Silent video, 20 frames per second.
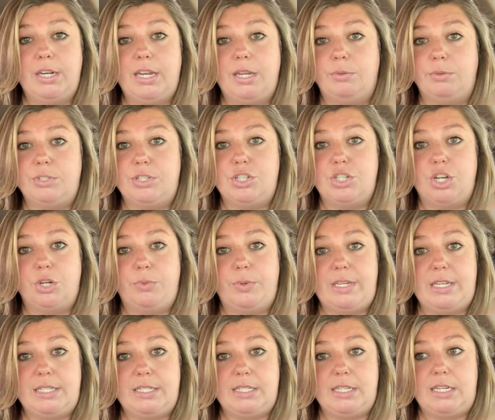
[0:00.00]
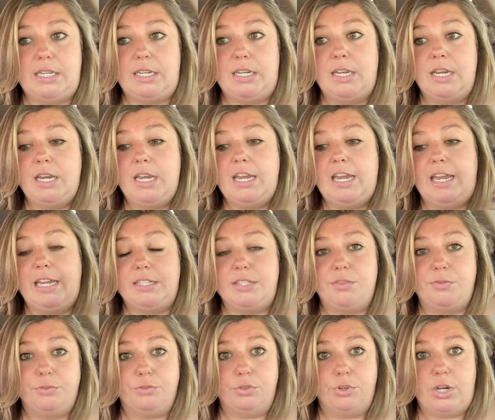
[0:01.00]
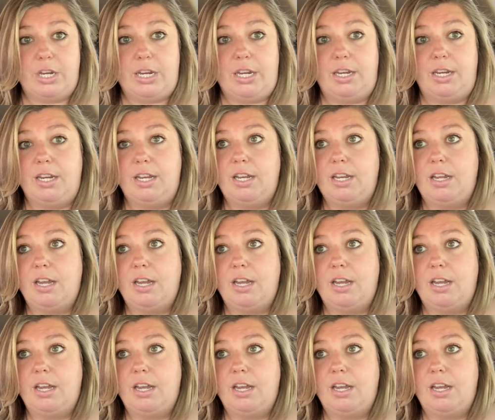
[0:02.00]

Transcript: It was so easy, it's free.